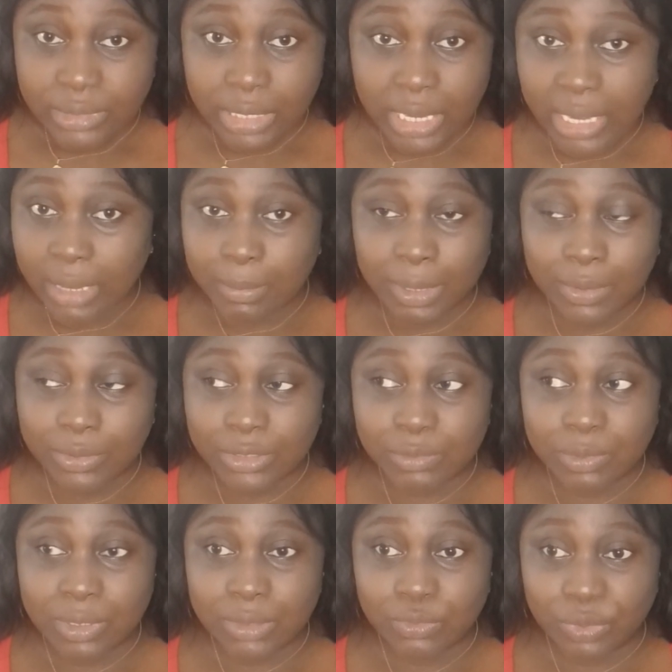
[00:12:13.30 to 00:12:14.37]
I and my
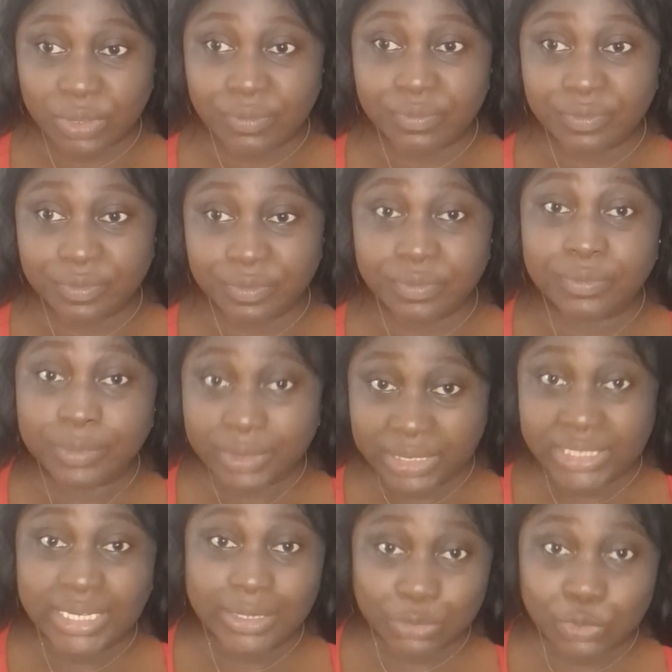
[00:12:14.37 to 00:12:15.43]
husband, we've
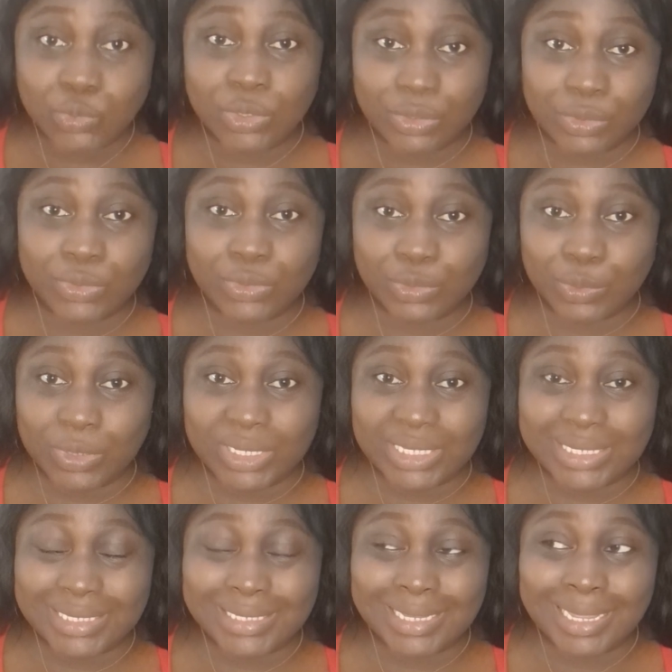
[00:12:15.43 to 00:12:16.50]
dealt with those
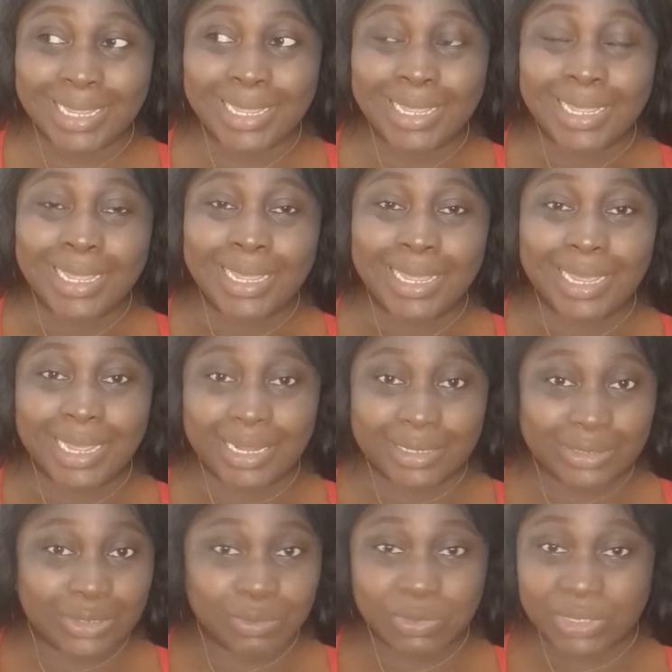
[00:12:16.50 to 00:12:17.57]
ones.
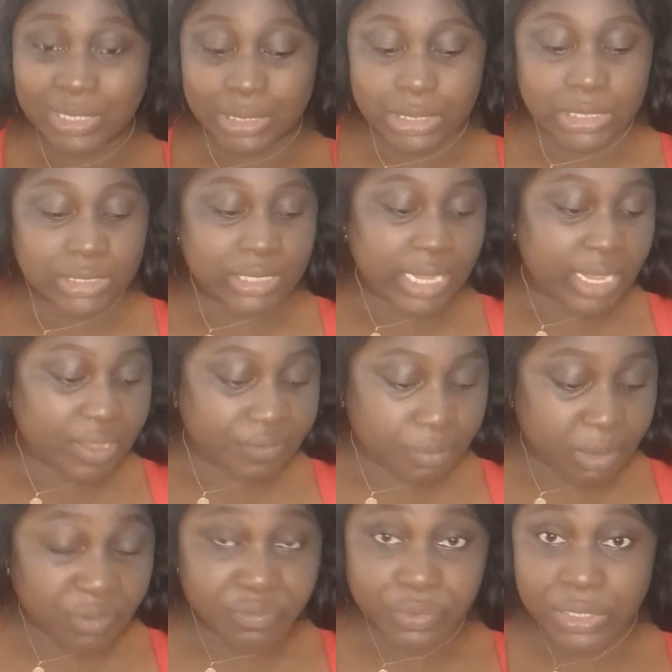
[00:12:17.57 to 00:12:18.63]
And some other things I have in
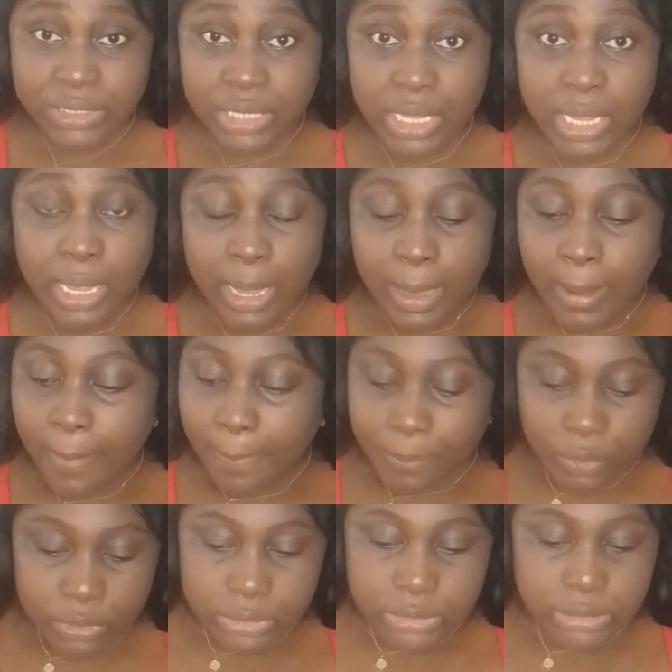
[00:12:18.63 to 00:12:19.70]
my freezer.
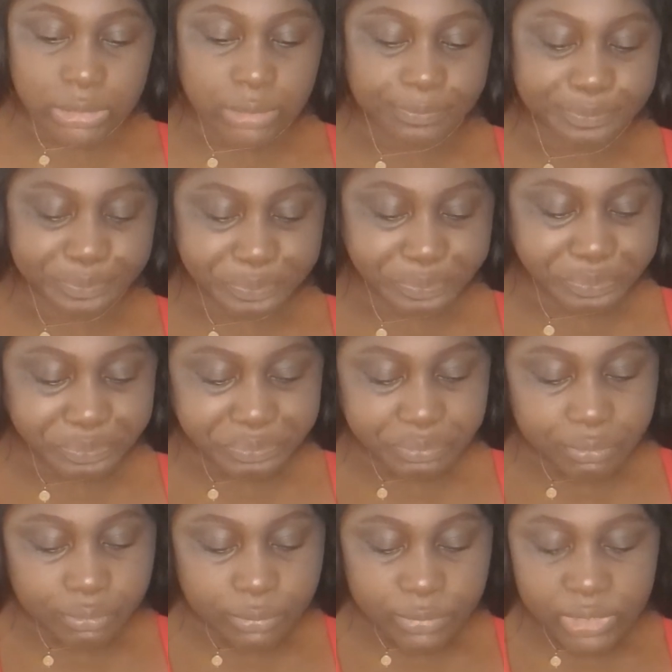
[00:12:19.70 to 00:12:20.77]
But
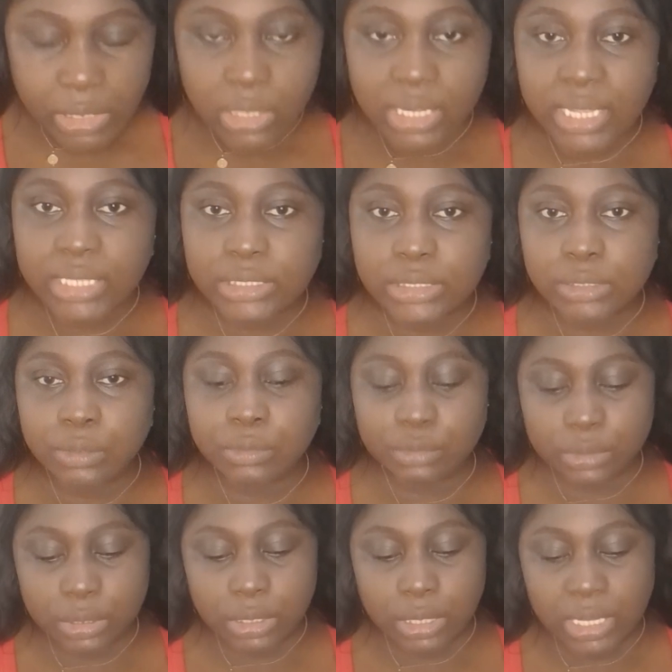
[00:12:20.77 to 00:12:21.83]
okay, so
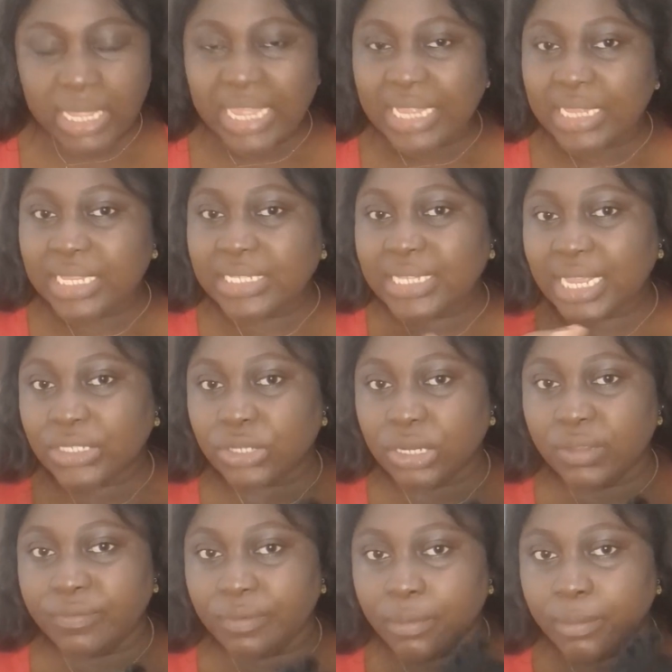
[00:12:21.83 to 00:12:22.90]
it's
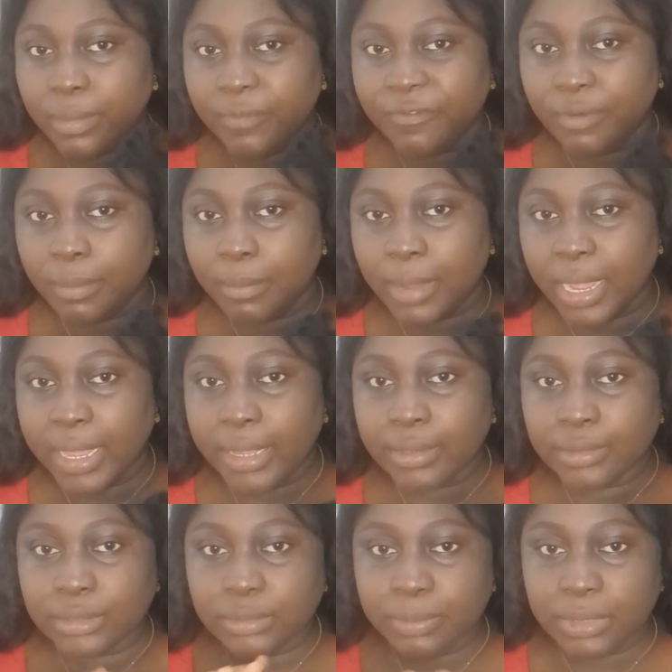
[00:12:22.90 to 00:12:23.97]
actually from my
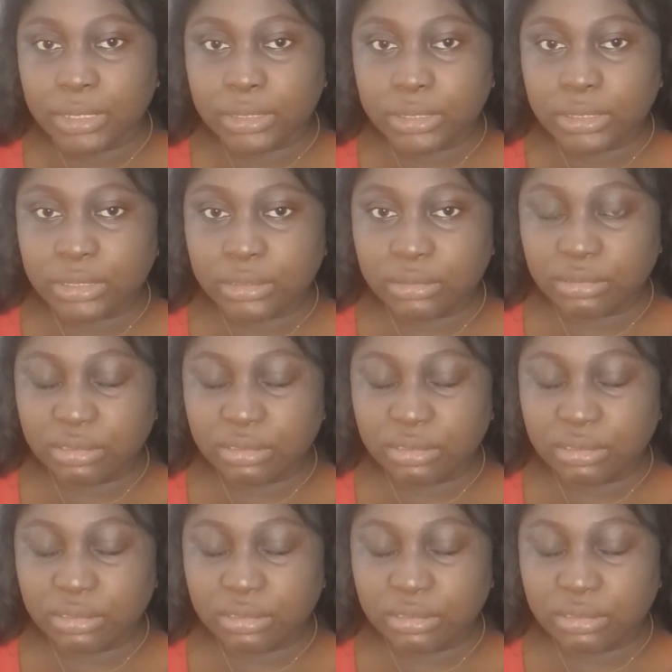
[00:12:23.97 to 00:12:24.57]
husband too.